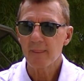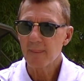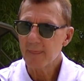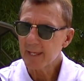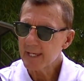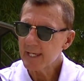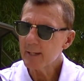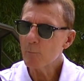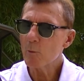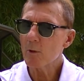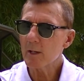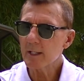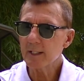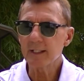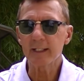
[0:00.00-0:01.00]
They
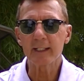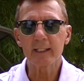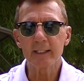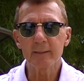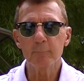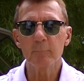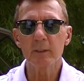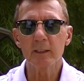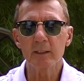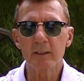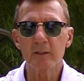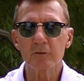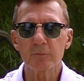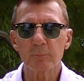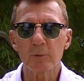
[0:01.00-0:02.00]
wanted to keep me in
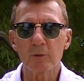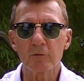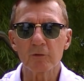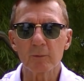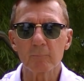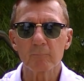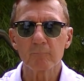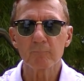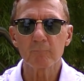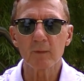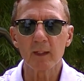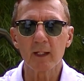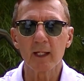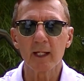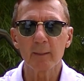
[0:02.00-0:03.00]
this prison,
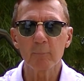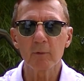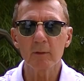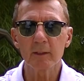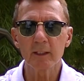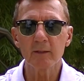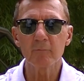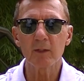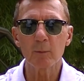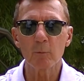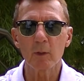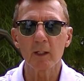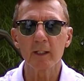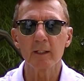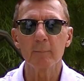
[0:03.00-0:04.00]
and I believe they
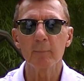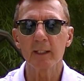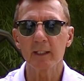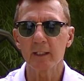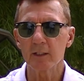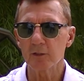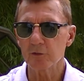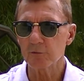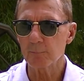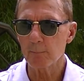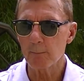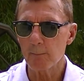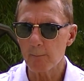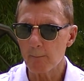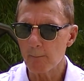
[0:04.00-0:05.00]
wanted to make it as
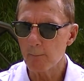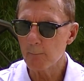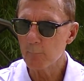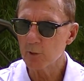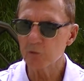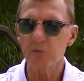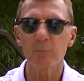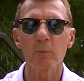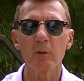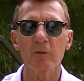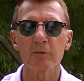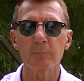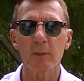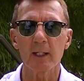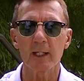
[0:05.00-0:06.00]
miserable
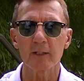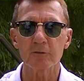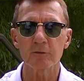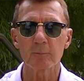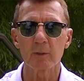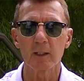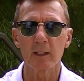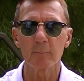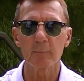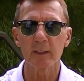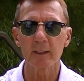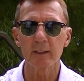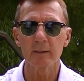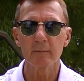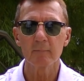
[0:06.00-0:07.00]
as possible on me
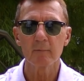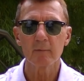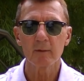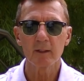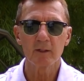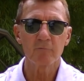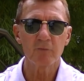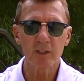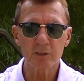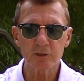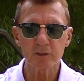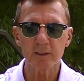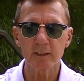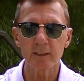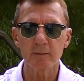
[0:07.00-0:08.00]
and
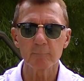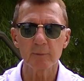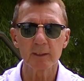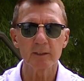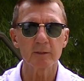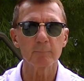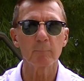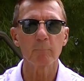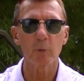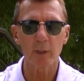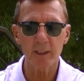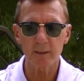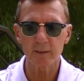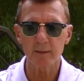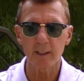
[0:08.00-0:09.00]
eventually get me to
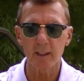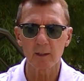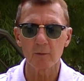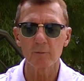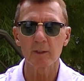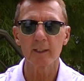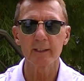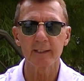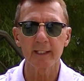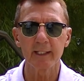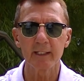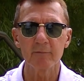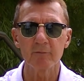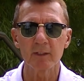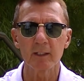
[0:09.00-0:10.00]
break down and
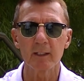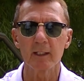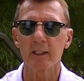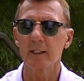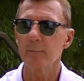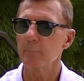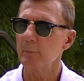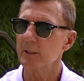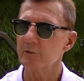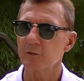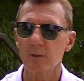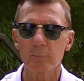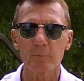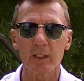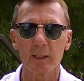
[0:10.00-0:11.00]
cave in and admit
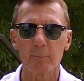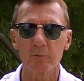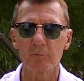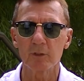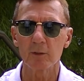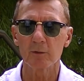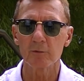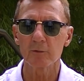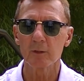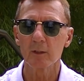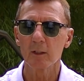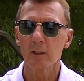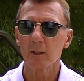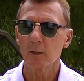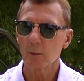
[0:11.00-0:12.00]
some type of guilt.
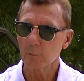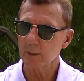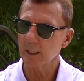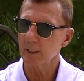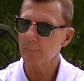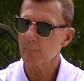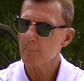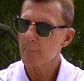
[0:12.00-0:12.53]
Okay,